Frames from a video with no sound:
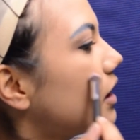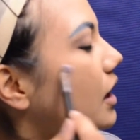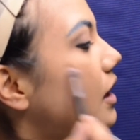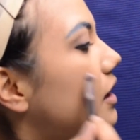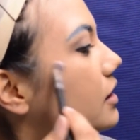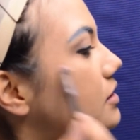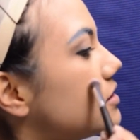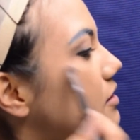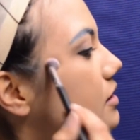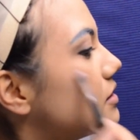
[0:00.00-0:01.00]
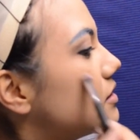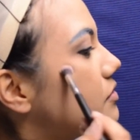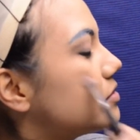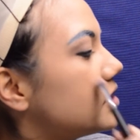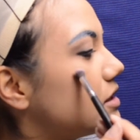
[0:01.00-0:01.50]
And this
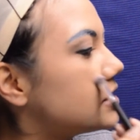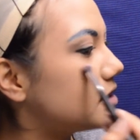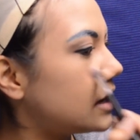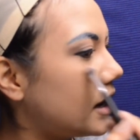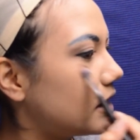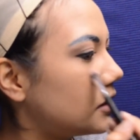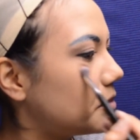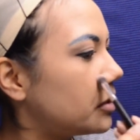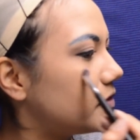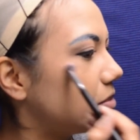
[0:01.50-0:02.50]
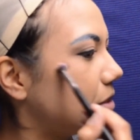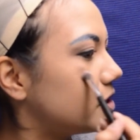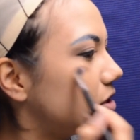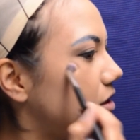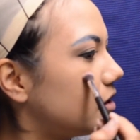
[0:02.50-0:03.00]
is really just to add a little bit of
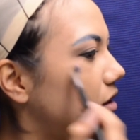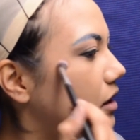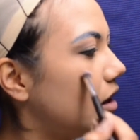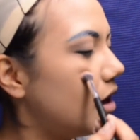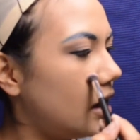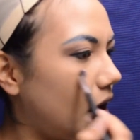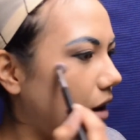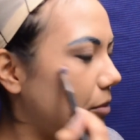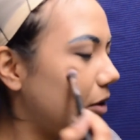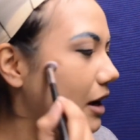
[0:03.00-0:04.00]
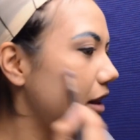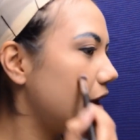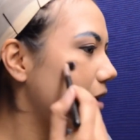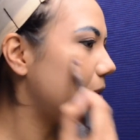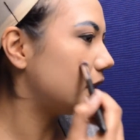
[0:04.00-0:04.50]
dimension. What I
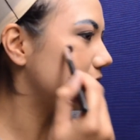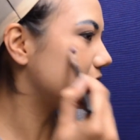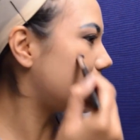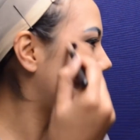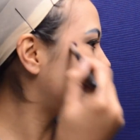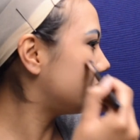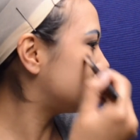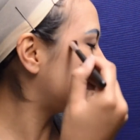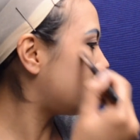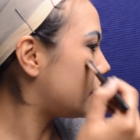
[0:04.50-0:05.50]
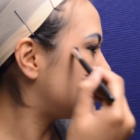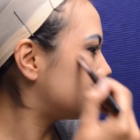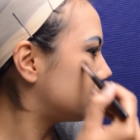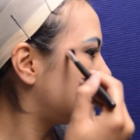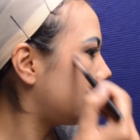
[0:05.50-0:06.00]
like about this color is that it
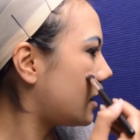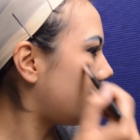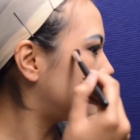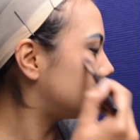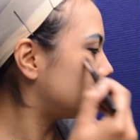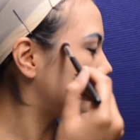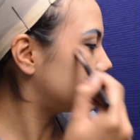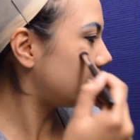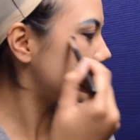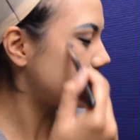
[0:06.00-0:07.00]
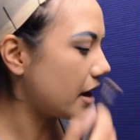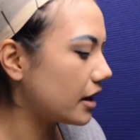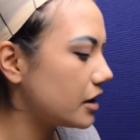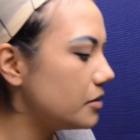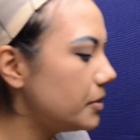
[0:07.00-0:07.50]
doesn't add too much
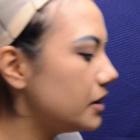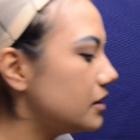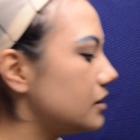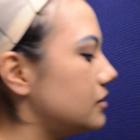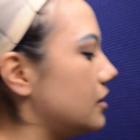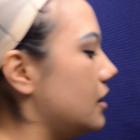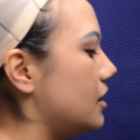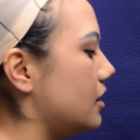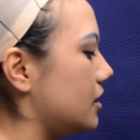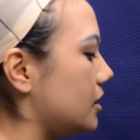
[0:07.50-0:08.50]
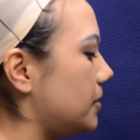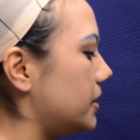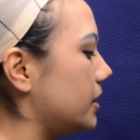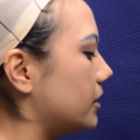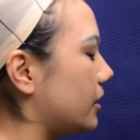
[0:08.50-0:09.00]
flashback, and you put
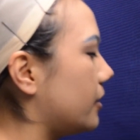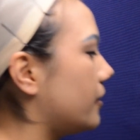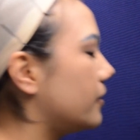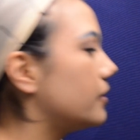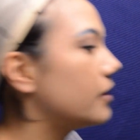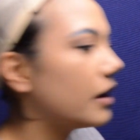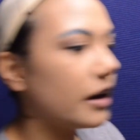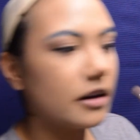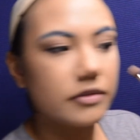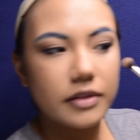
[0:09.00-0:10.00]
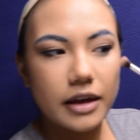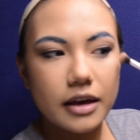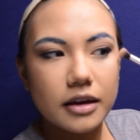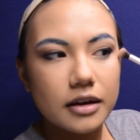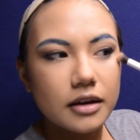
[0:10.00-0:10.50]
the glow kind of
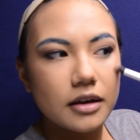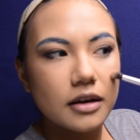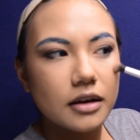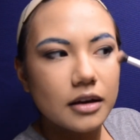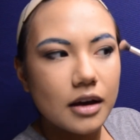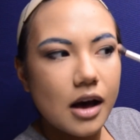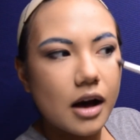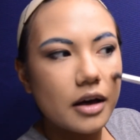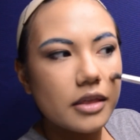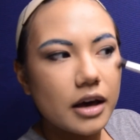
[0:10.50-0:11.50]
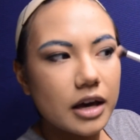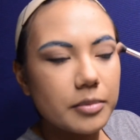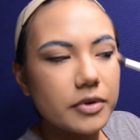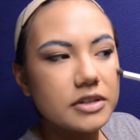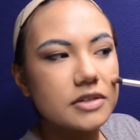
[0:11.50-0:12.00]
like on the high
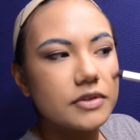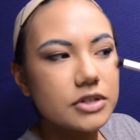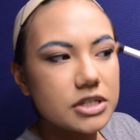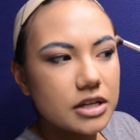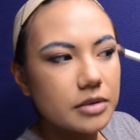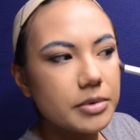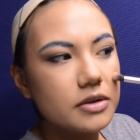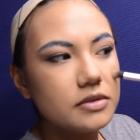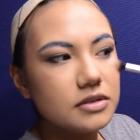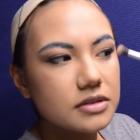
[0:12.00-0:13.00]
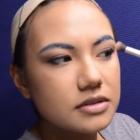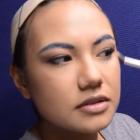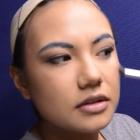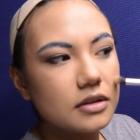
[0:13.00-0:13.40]
points of your cheekbones.